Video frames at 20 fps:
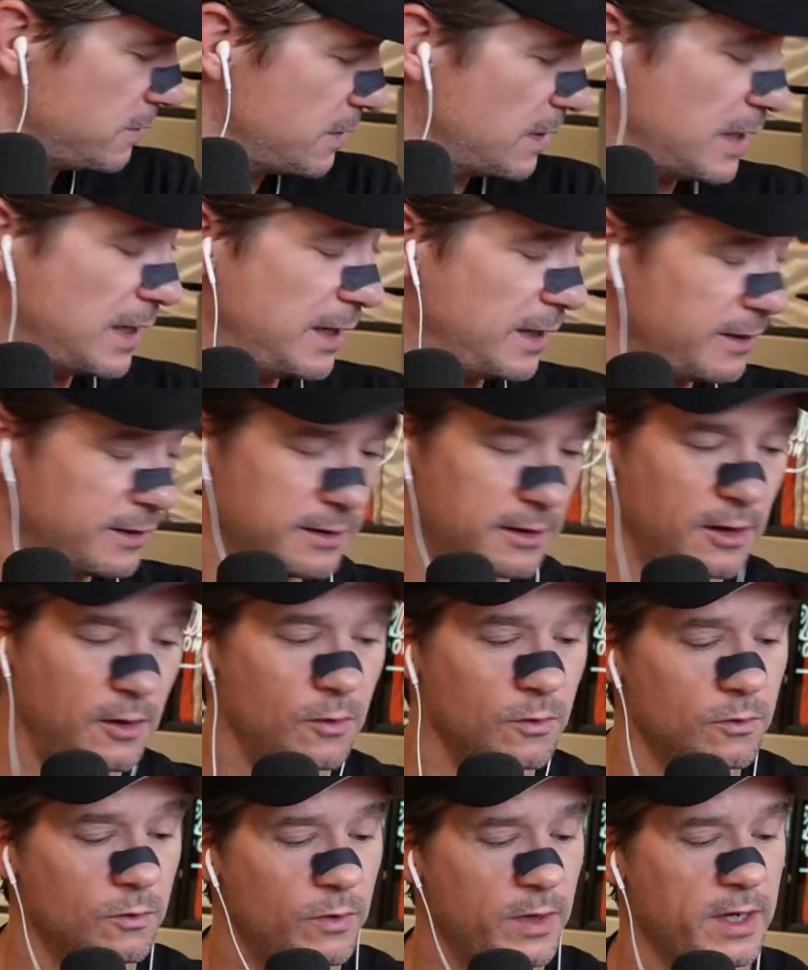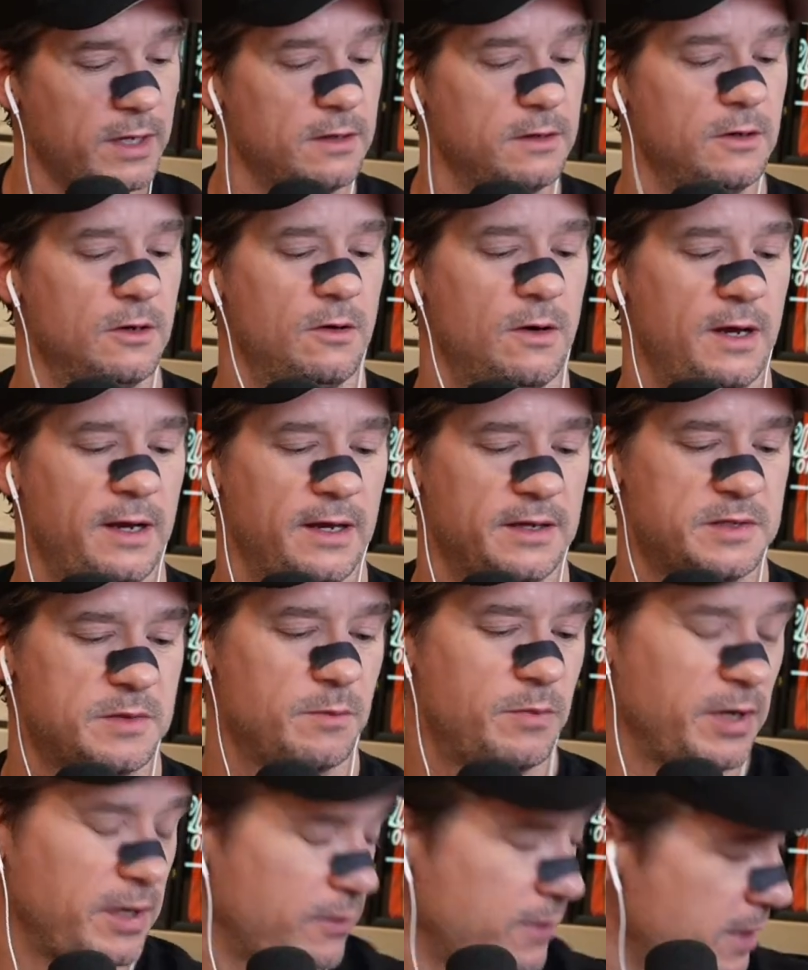Oh, wait. No, I got some
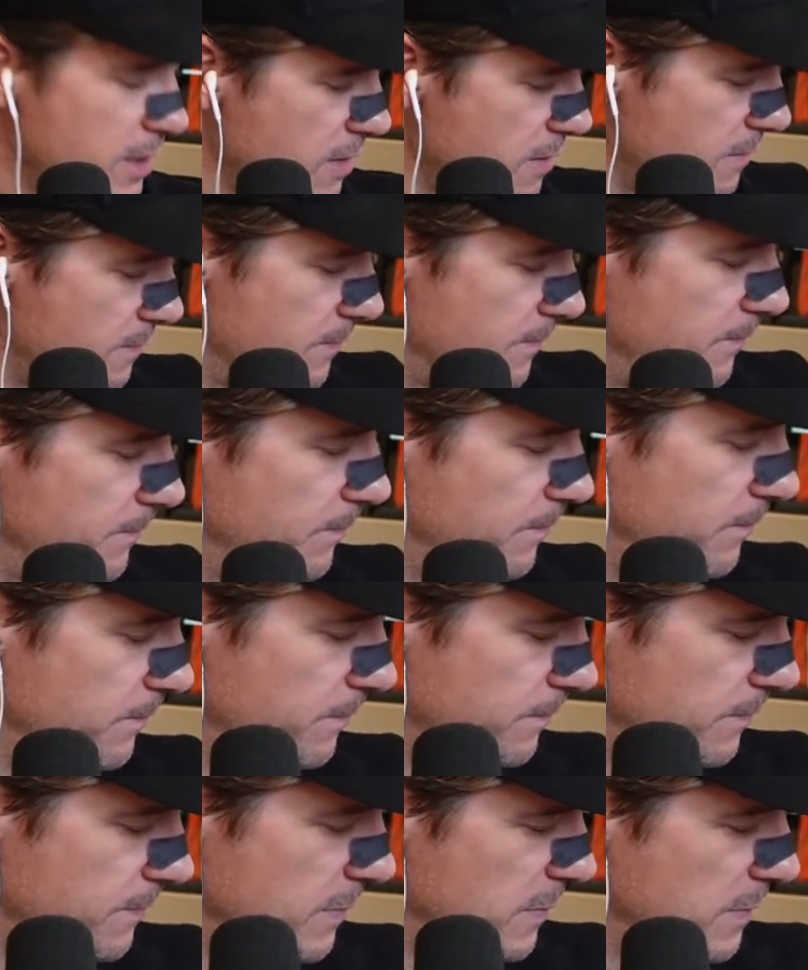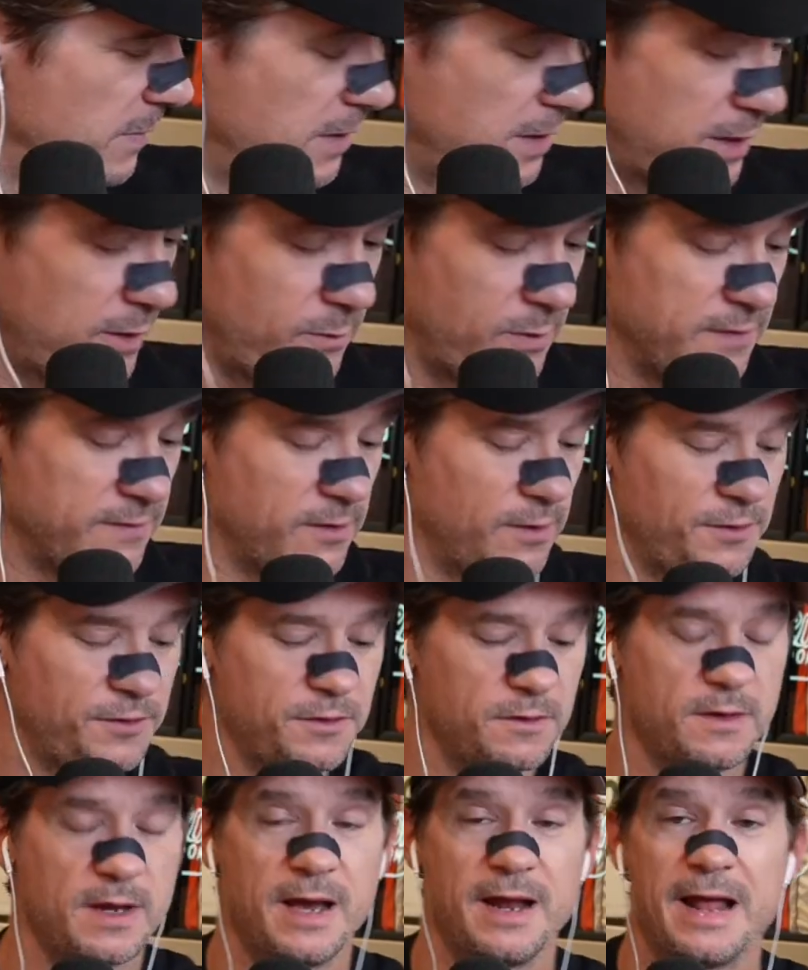pink right here. We've
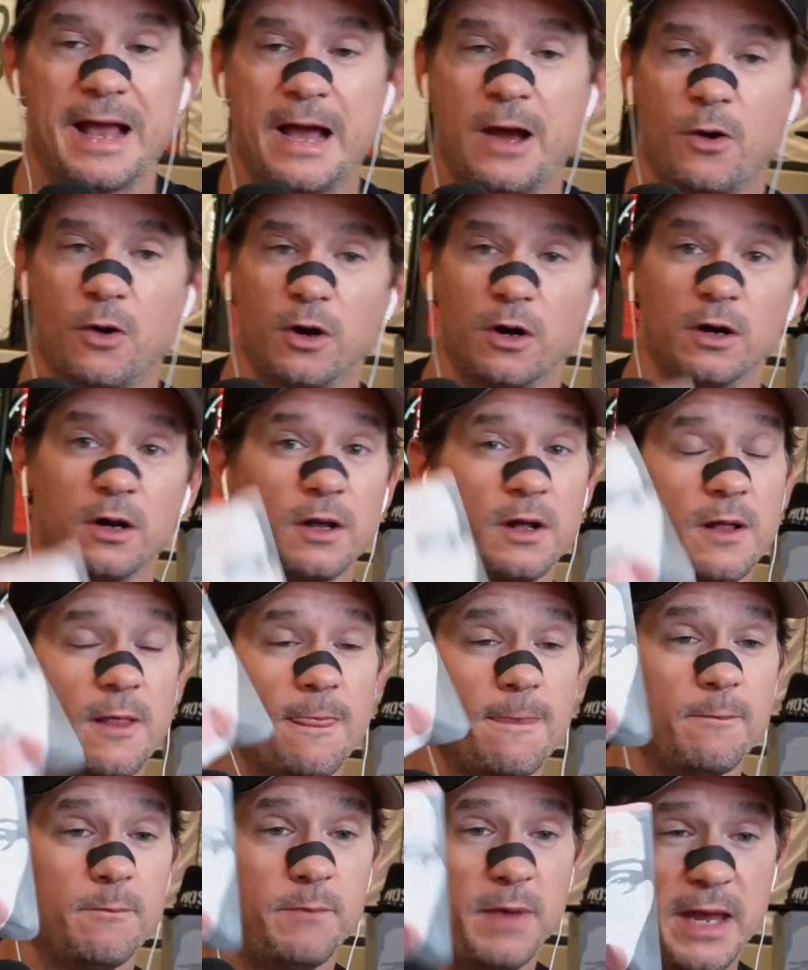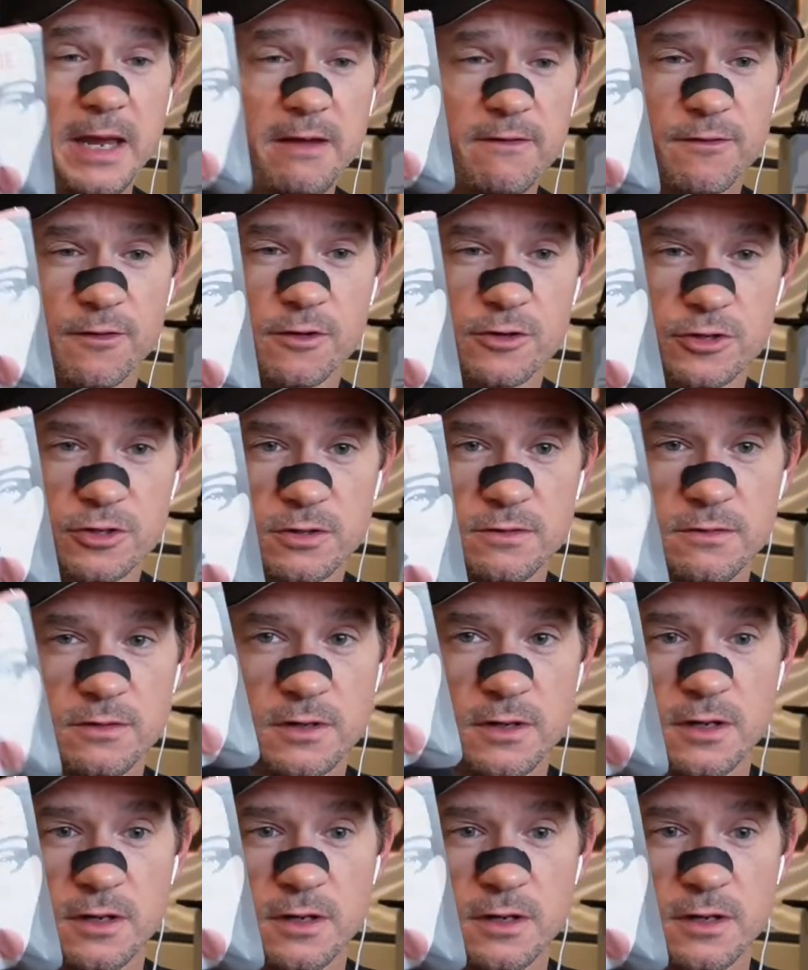also got our pink version